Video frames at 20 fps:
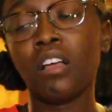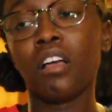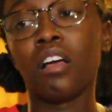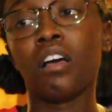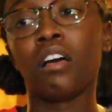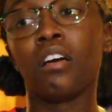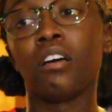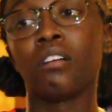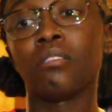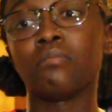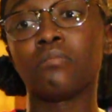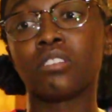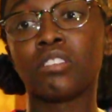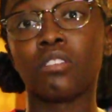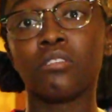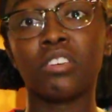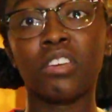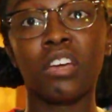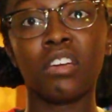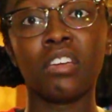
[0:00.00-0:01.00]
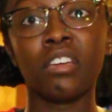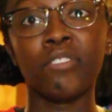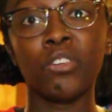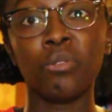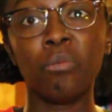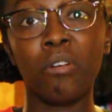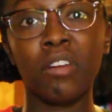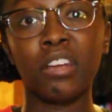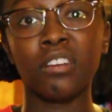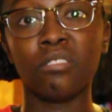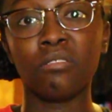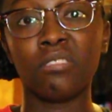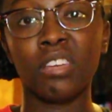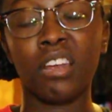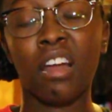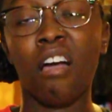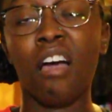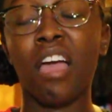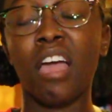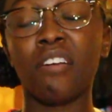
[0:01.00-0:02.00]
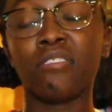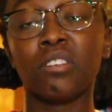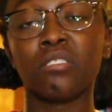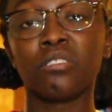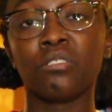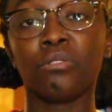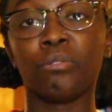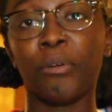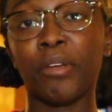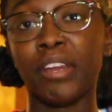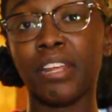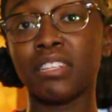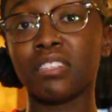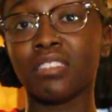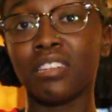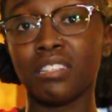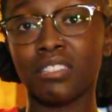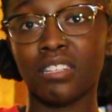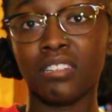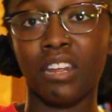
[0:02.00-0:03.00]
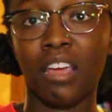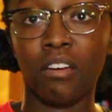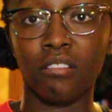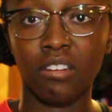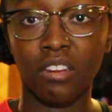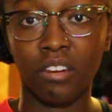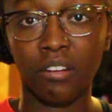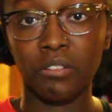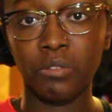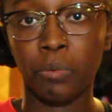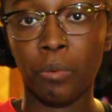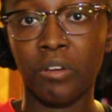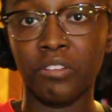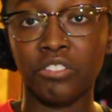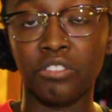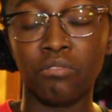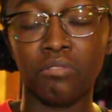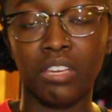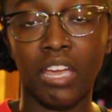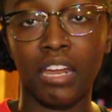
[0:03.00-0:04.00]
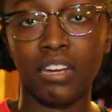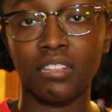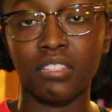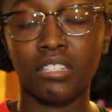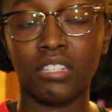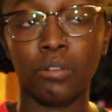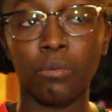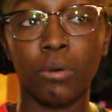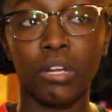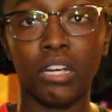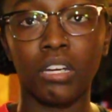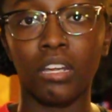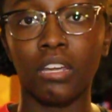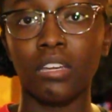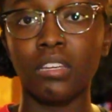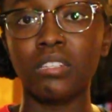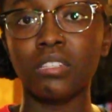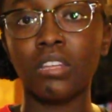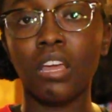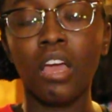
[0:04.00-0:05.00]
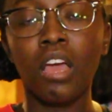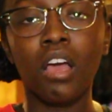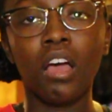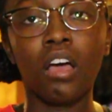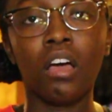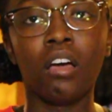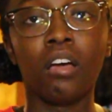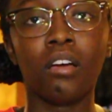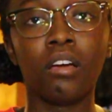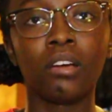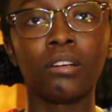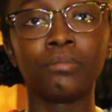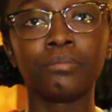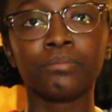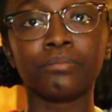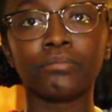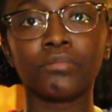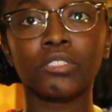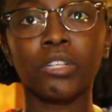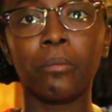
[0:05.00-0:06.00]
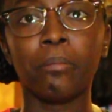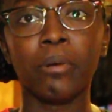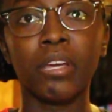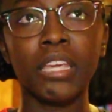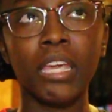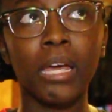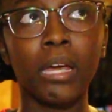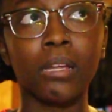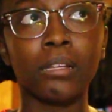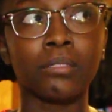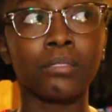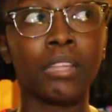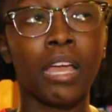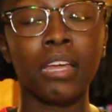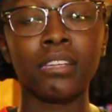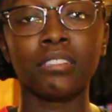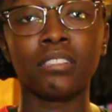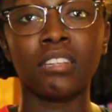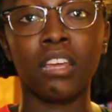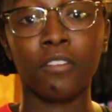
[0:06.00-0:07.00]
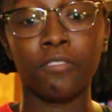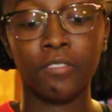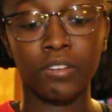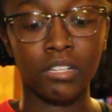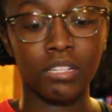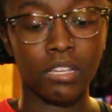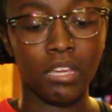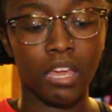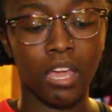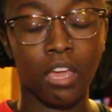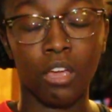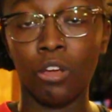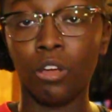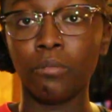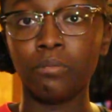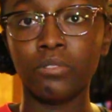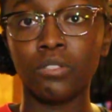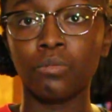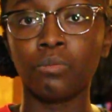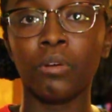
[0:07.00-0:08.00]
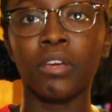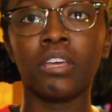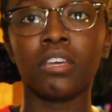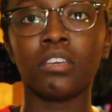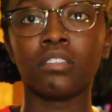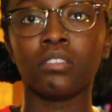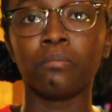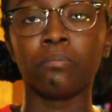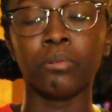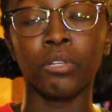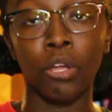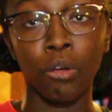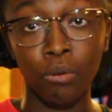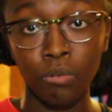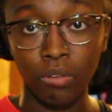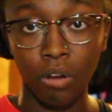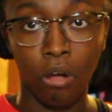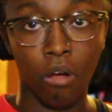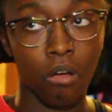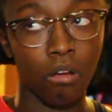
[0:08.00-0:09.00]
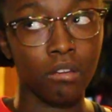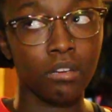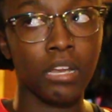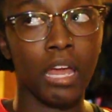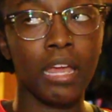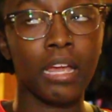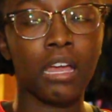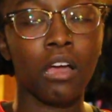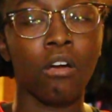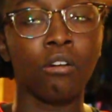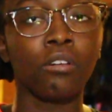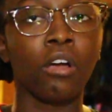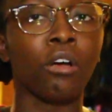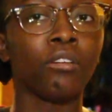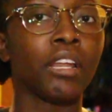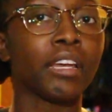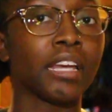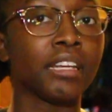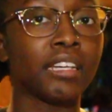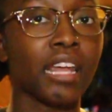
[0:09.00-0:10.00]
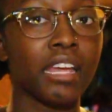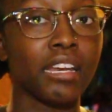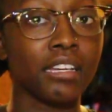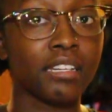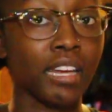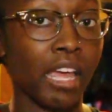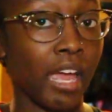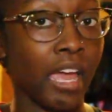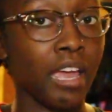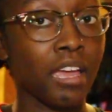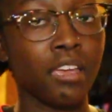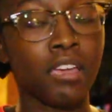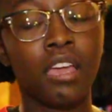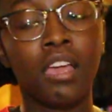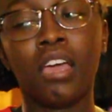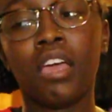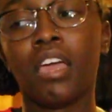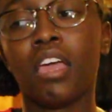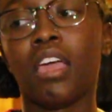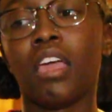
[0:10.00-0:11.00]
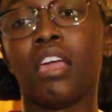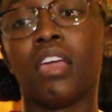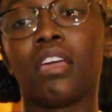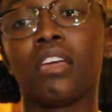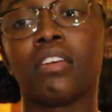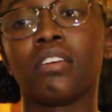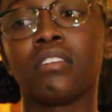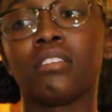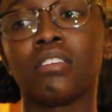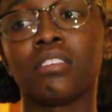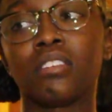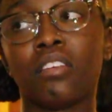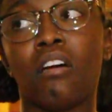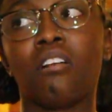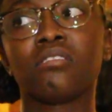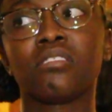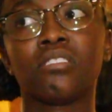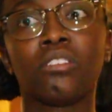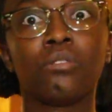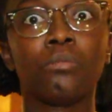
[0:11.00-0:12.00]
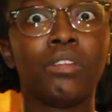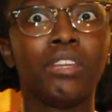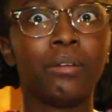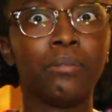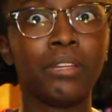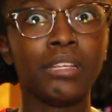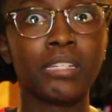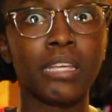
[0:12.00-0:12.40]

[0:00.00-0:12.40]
Um, so yeah, if you want to do that, I'll have those ingredients listed down here as well, so you can kind of see what it is. Um, but yeah, that definitely helps with bloat on like on, on like a day-to-day, and it's also really, really